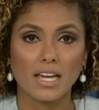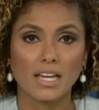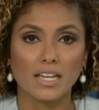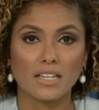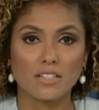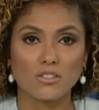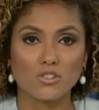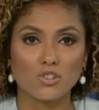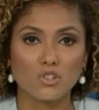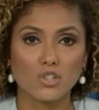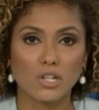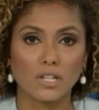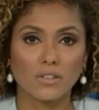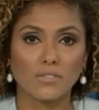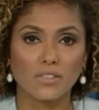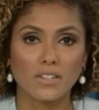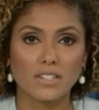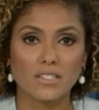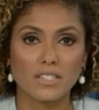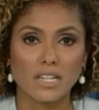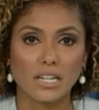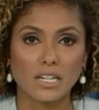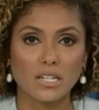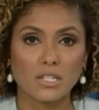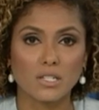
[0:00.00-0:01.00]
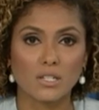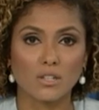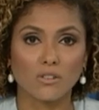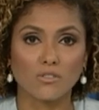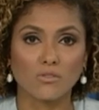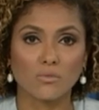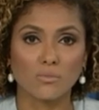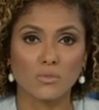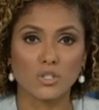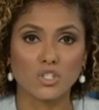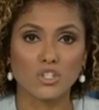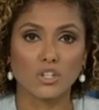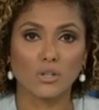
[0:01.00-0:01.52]
Its chief
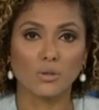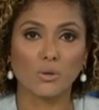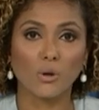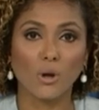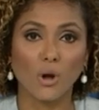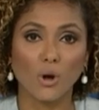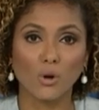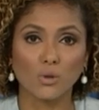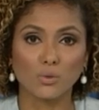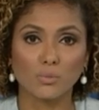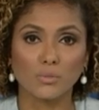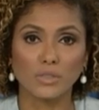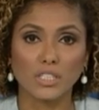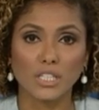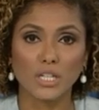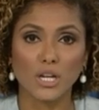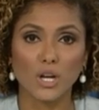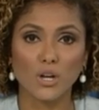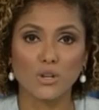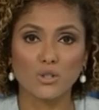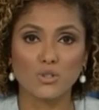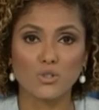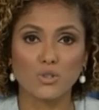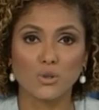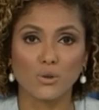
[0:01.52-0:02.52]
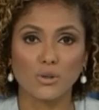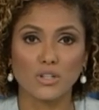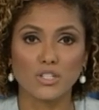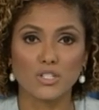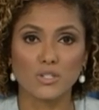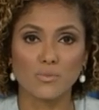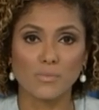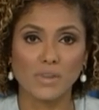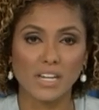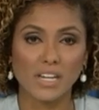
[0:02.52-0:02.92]
executive, Michele Goldman, joins